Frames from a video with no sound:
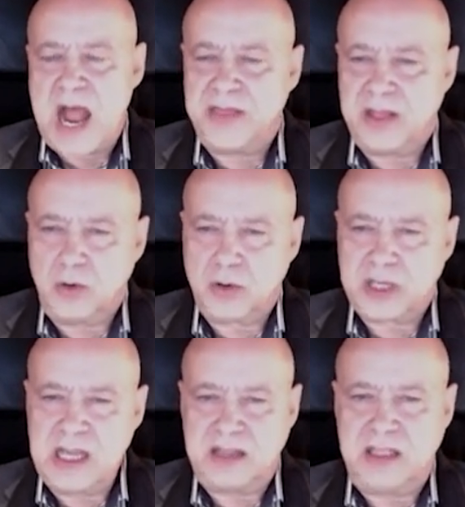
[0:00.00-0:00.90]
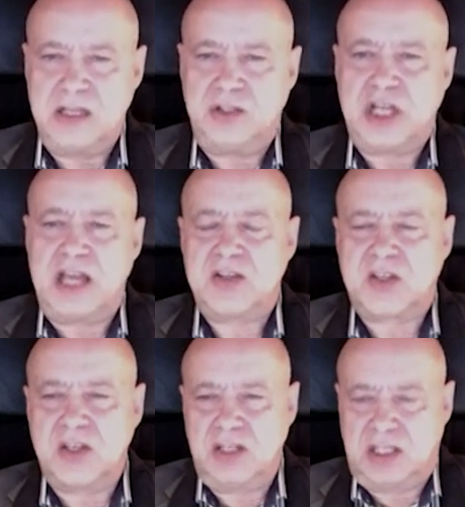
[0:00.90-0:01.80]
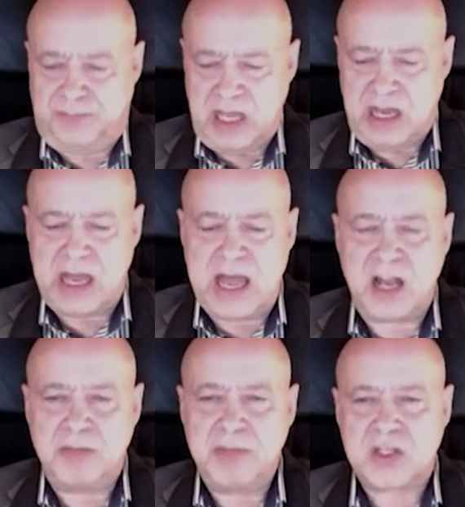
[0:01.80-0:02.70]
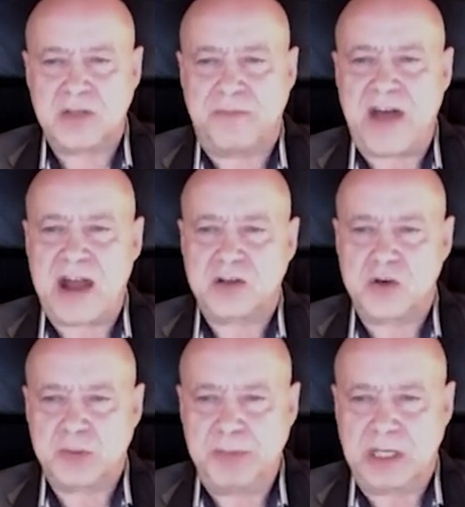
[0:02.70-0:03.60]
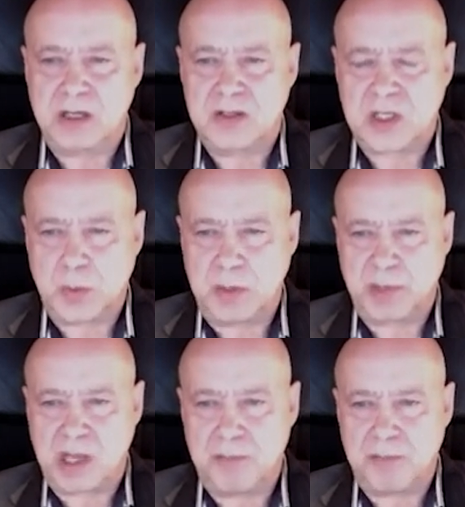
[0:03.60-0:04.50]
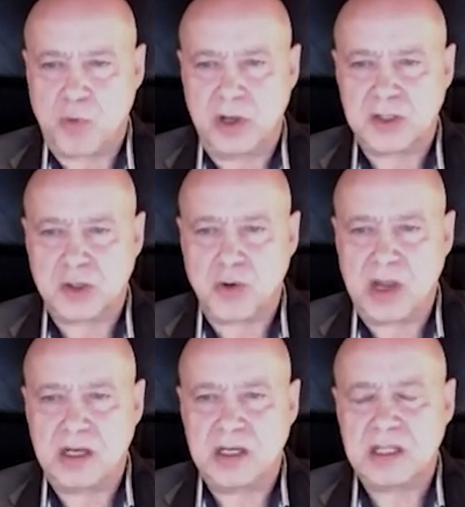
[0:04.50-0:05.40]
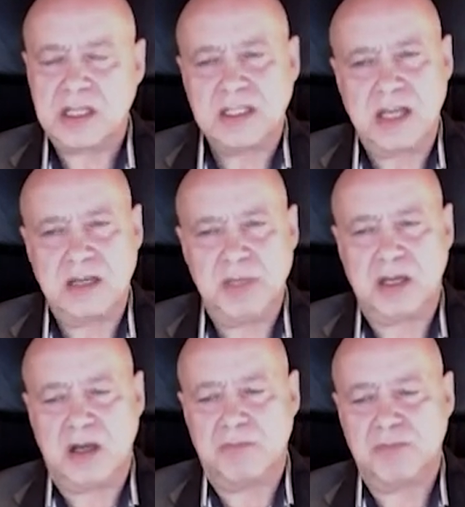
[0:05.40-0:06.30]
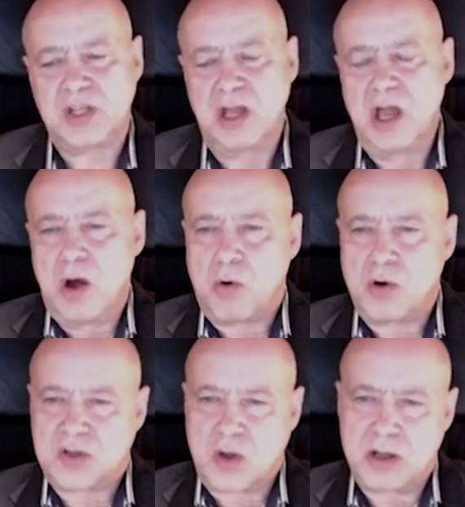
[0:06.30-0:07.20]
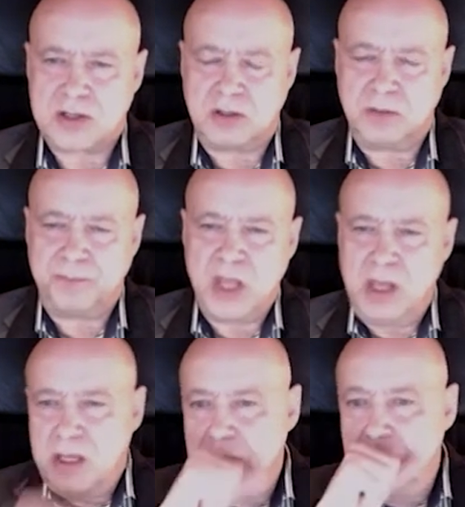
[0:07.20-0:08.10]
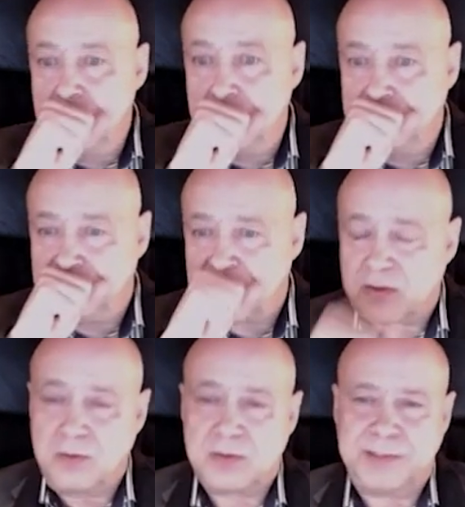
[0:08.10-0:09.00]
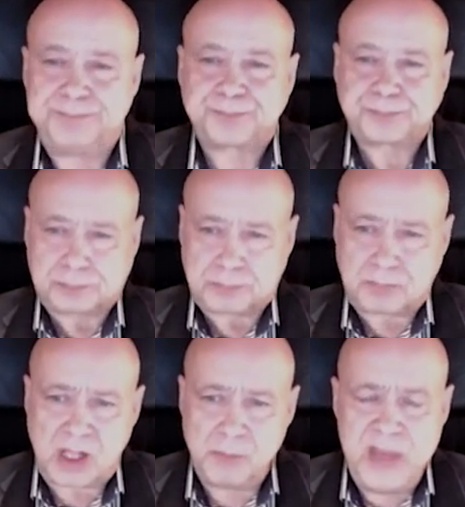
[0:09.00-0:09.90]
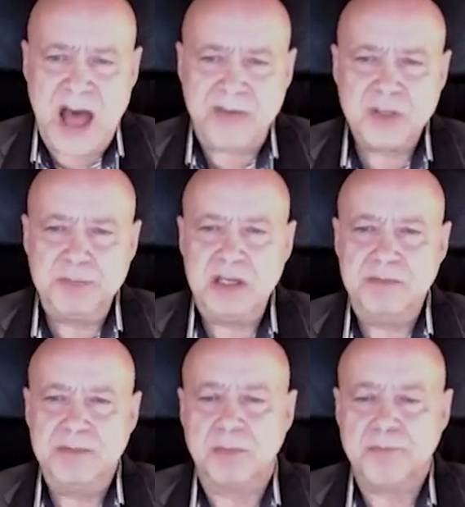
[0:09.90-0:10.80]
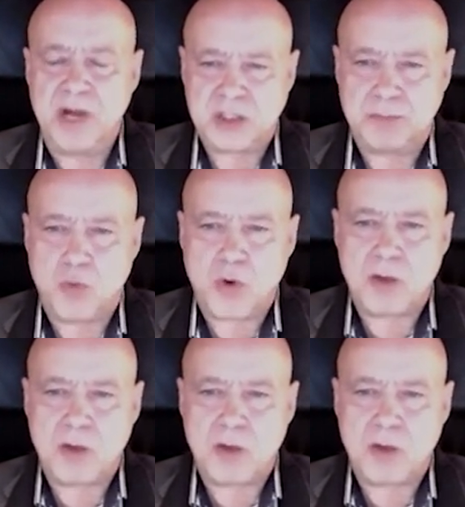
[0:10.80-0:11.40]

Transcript: And then looking at the adjacent elements, the factors, because as we become more integrated and the data becomes horizontal, excuse me, we have to be much